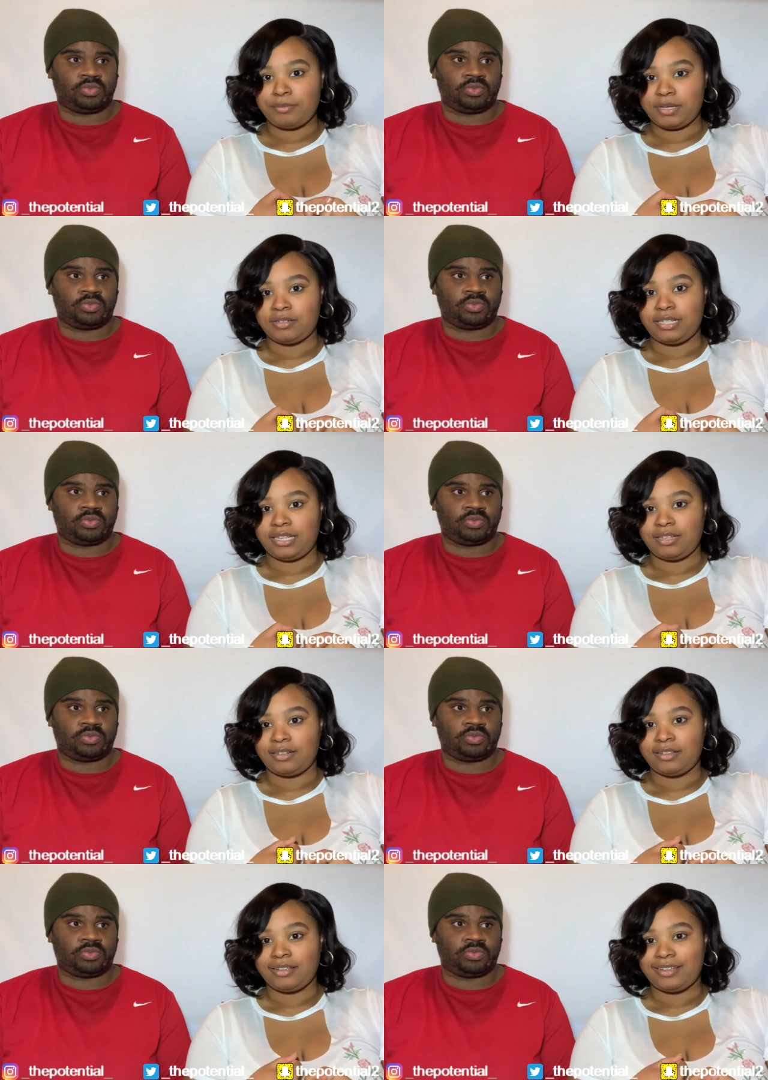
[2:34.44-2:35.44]
Speaker 1: building
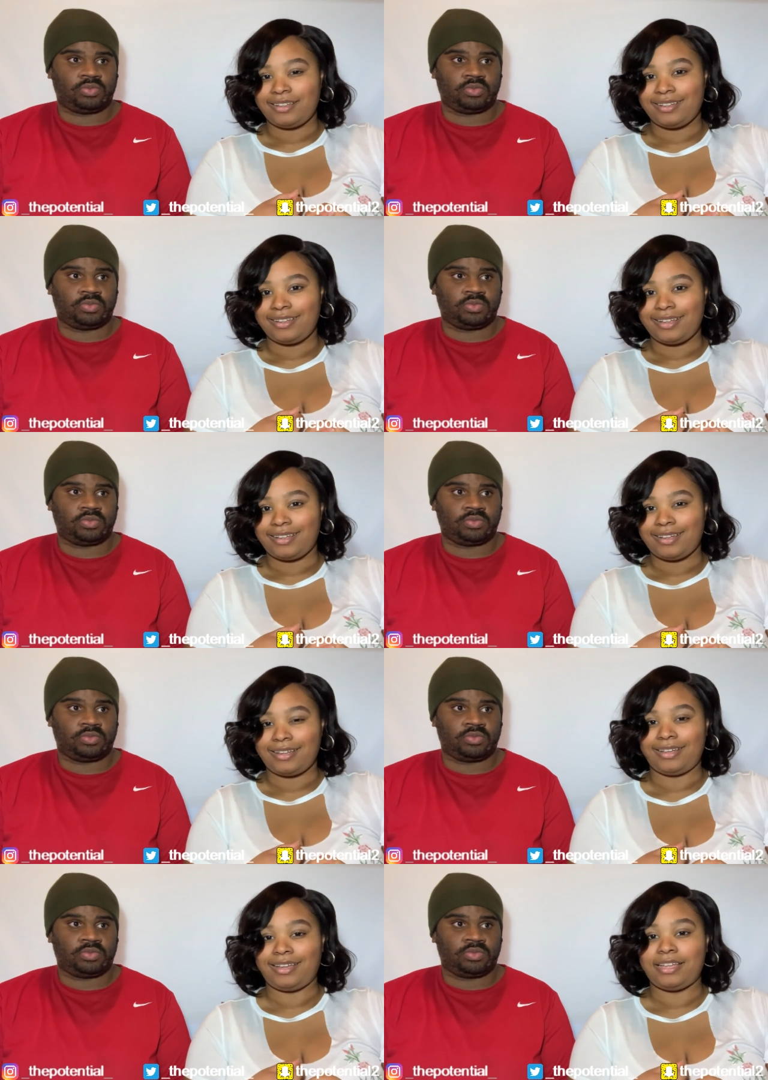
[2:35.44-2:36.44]

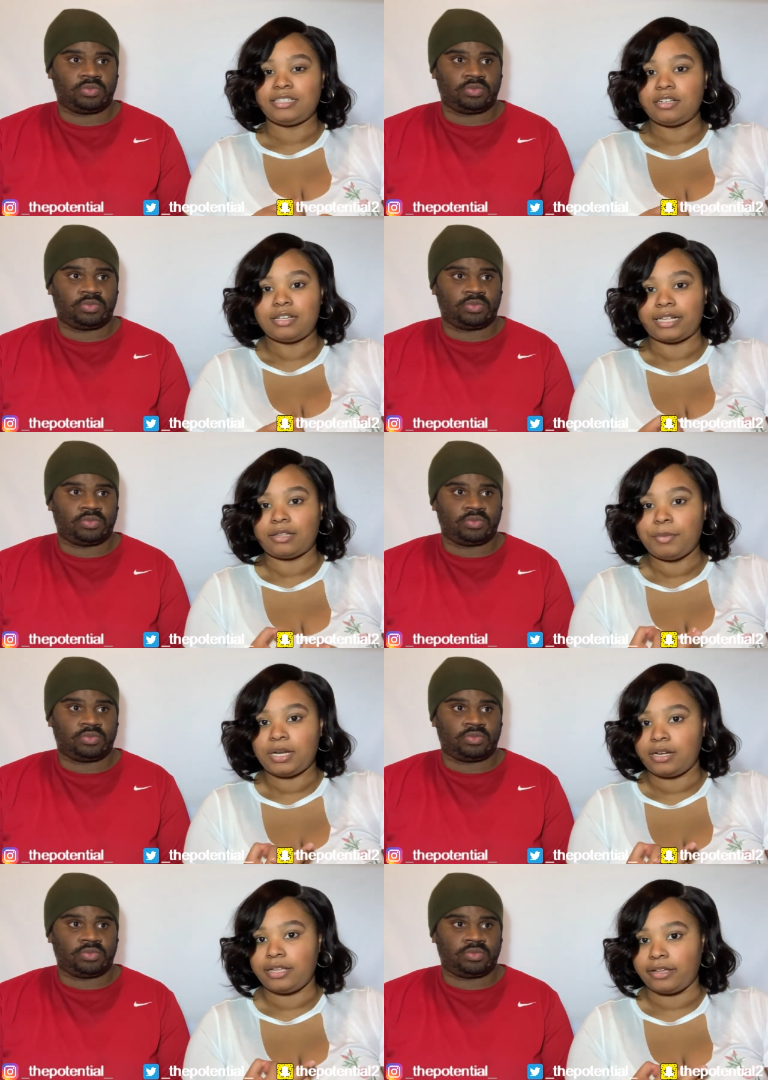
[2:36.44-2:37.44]
during like the
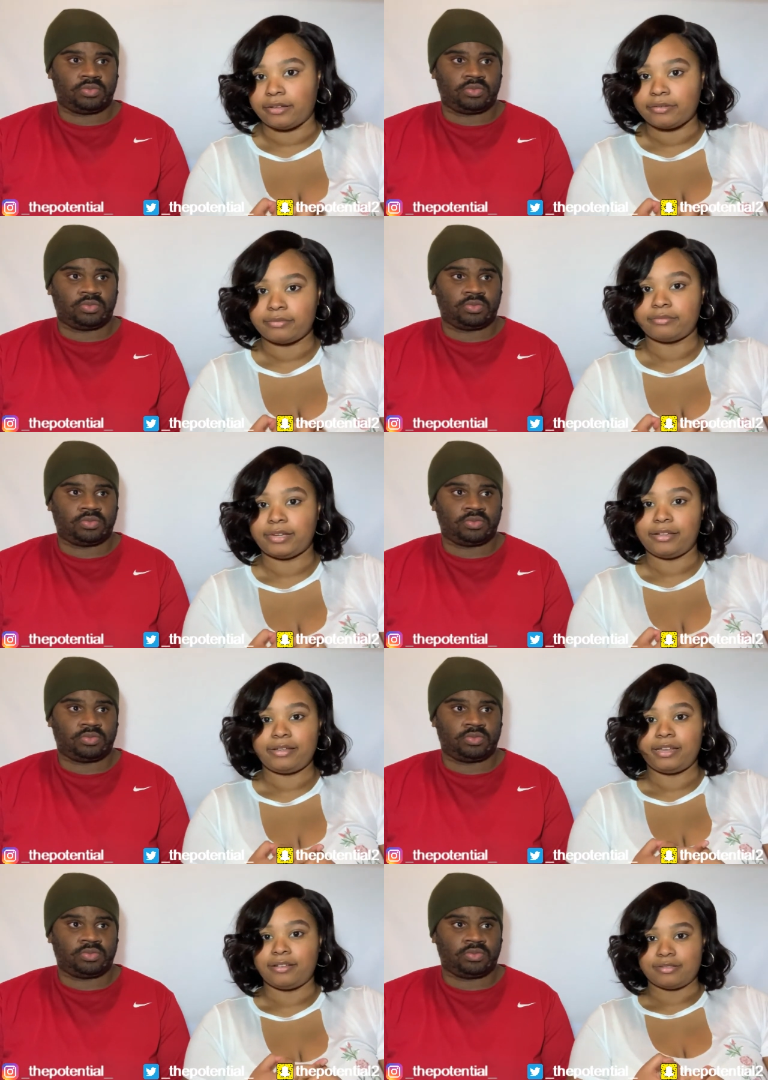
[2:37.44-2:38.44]
middle of the year. How you
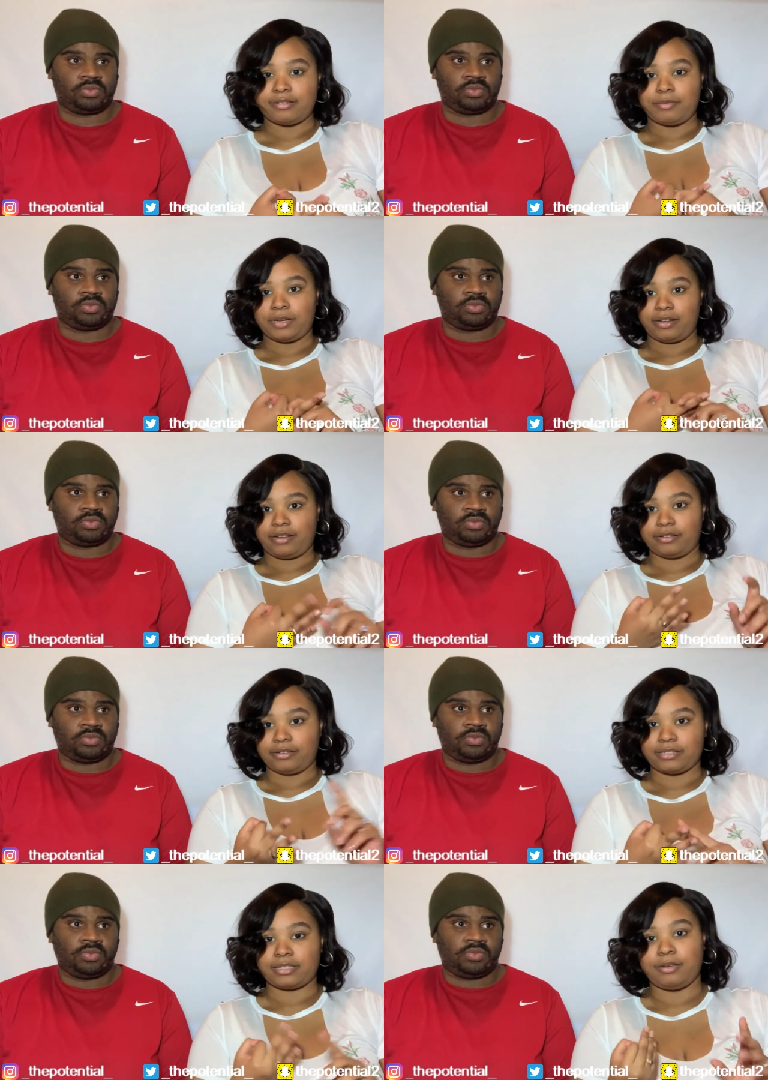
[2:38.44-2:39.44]
get lost during the middle of the year
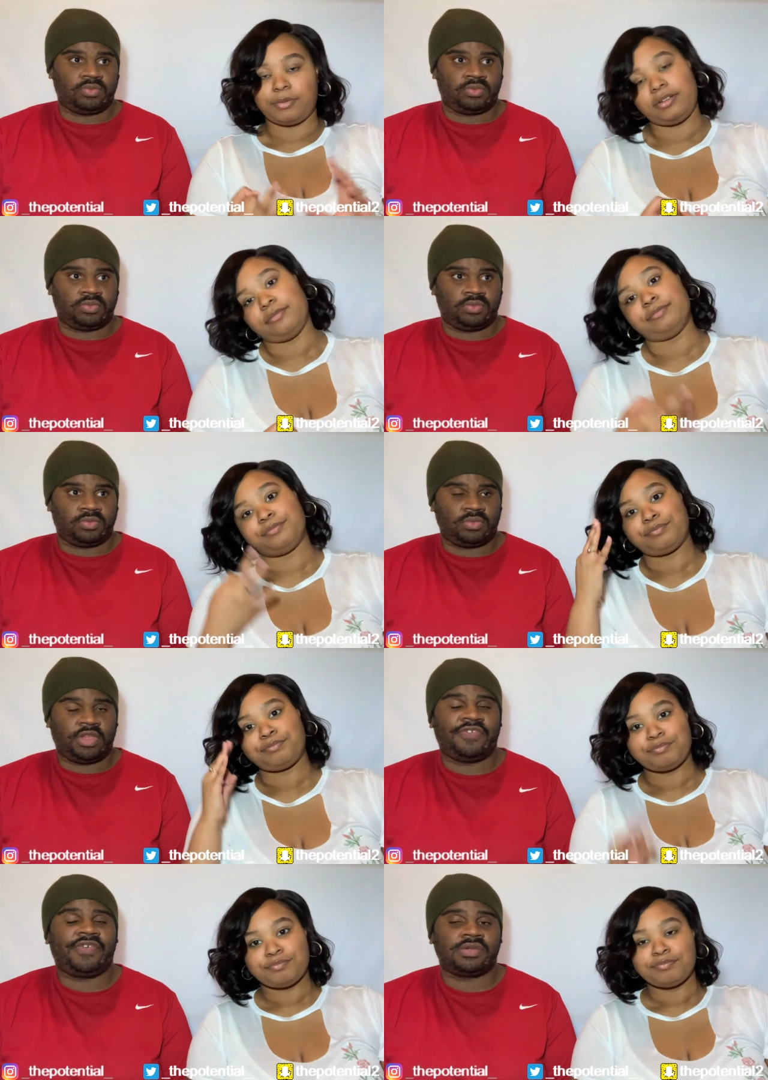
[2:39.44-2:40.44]
in the senior building?
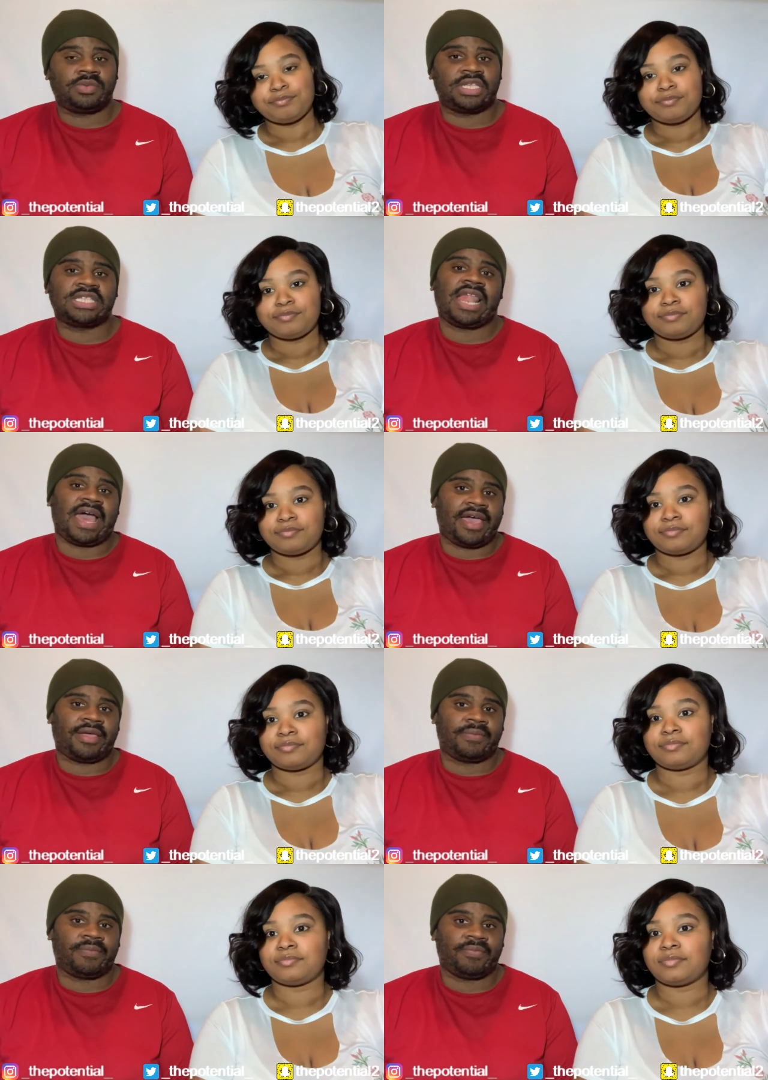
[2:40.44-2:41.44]
Speaker 2: The first one is a lie.
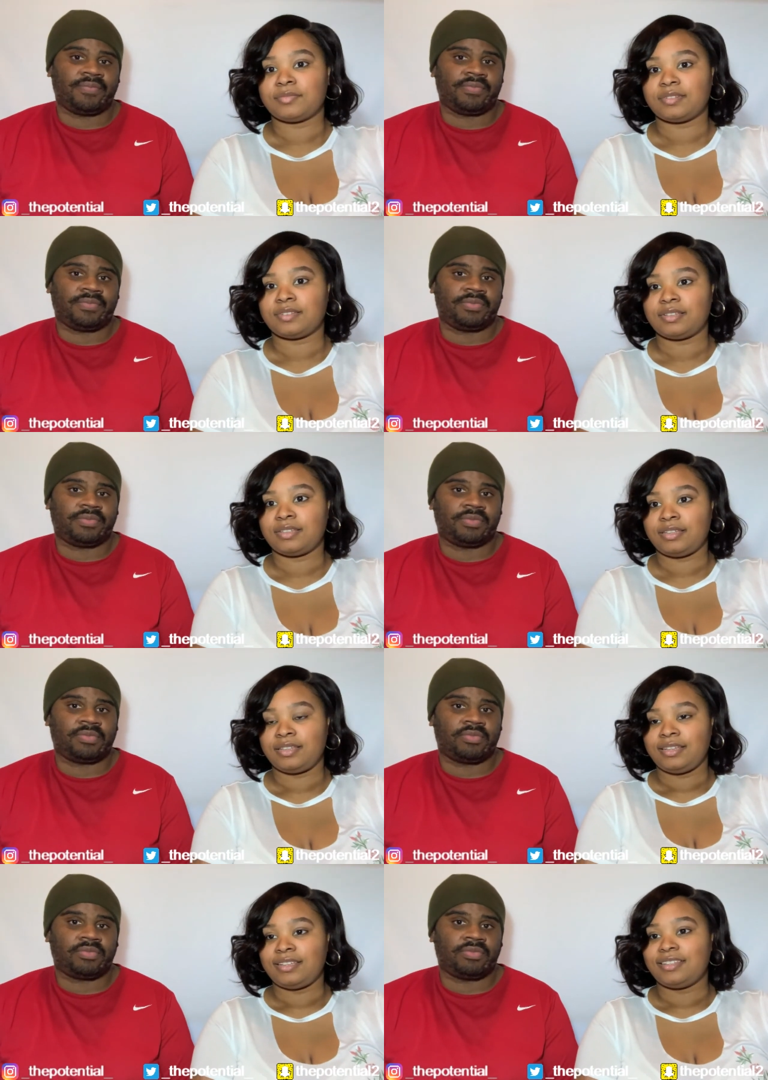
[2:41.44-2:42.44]

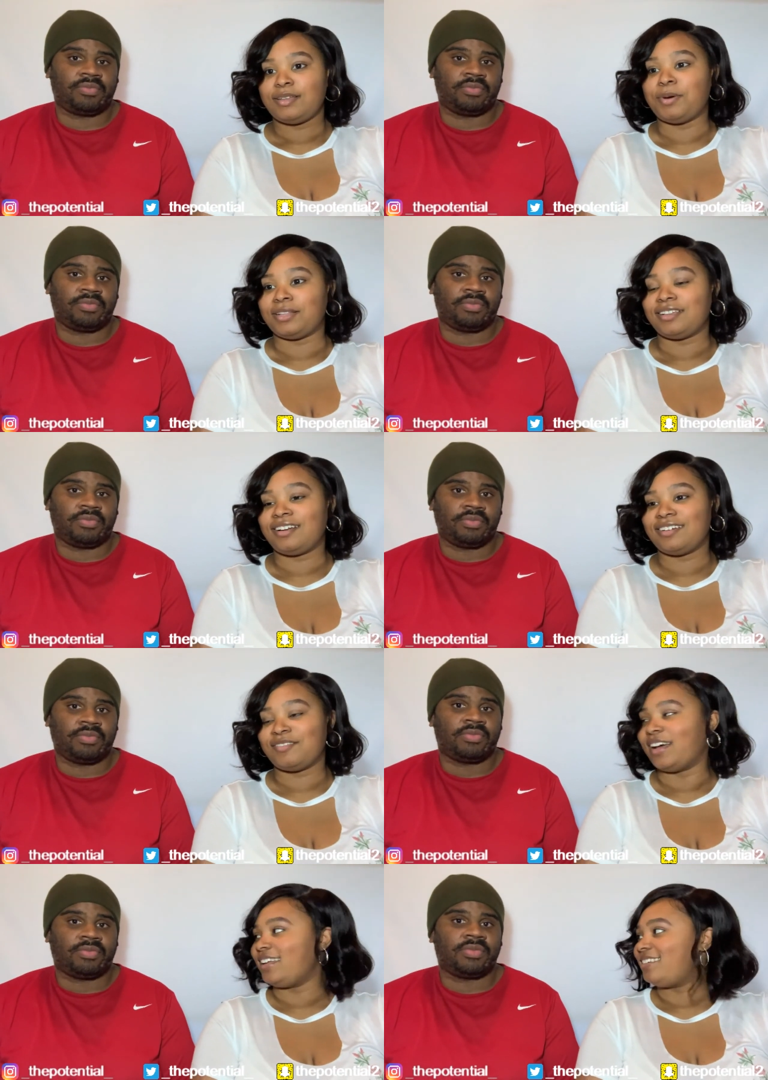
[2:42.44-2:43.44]
Speaker 1: About the, a
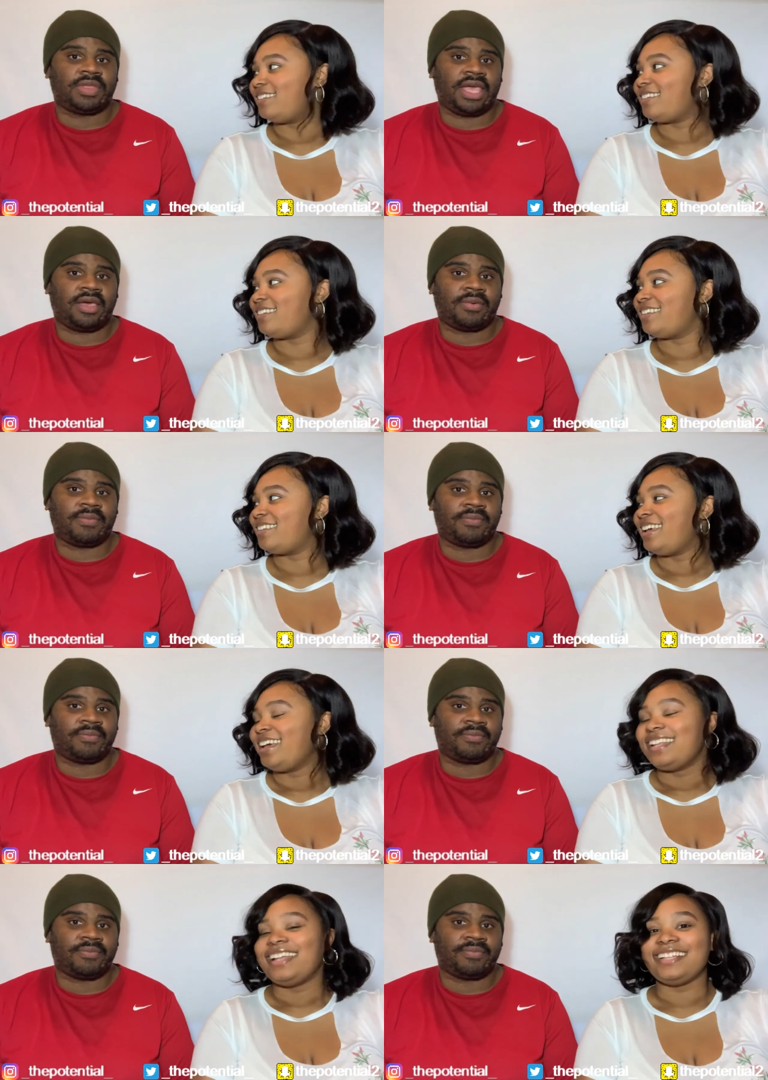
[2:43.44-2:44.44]
fight? Yeah.
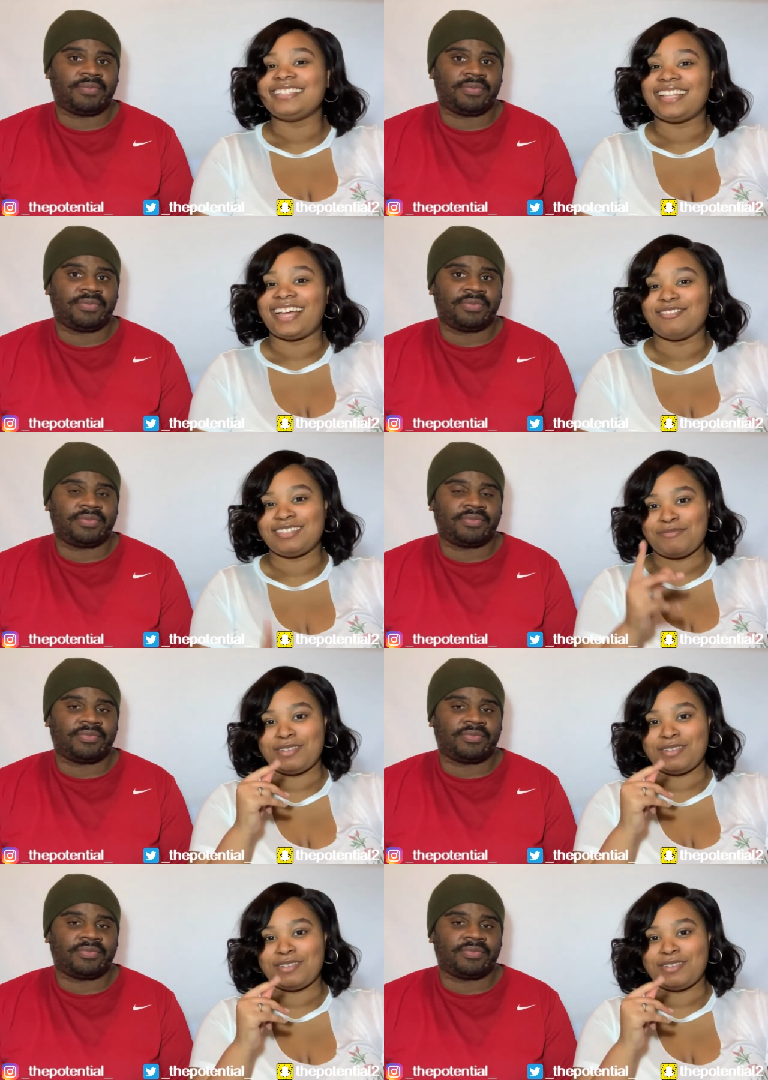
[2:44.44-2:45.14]
That is a lie was in